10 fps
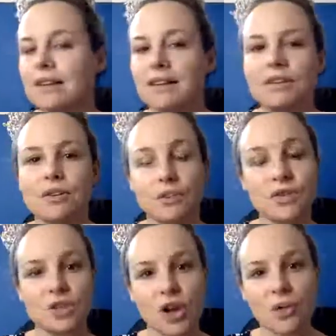you
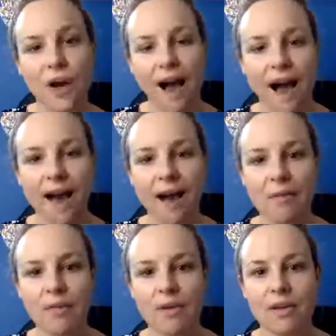show
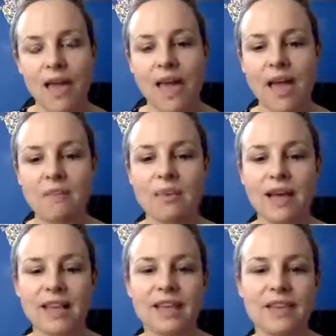up. And
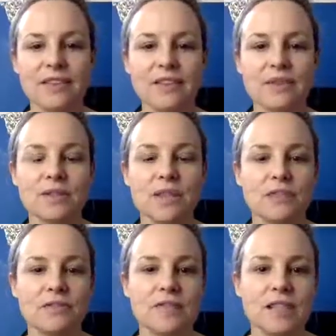by giving
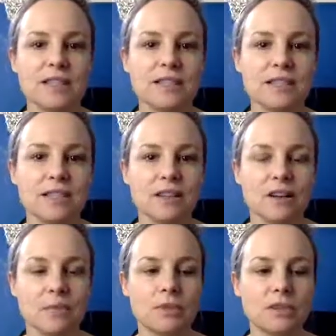yourself this
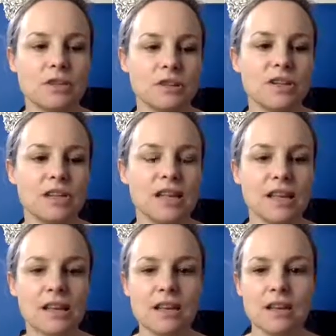
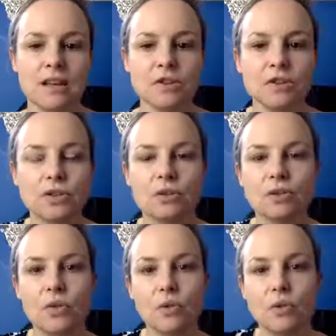opportunity to
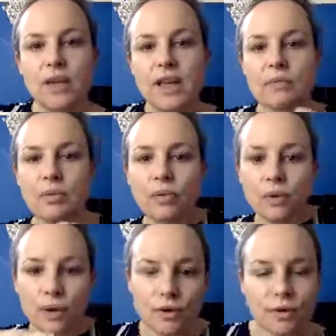
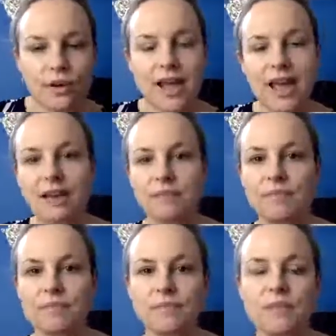reprogram
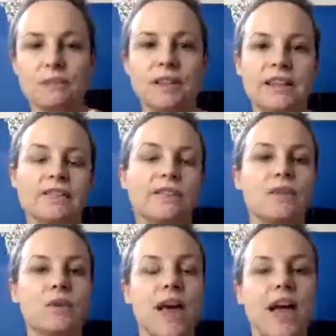the beliefs
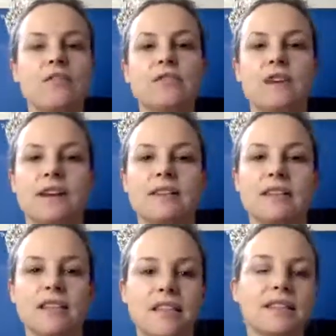you have around
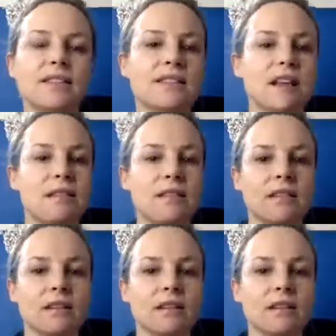things that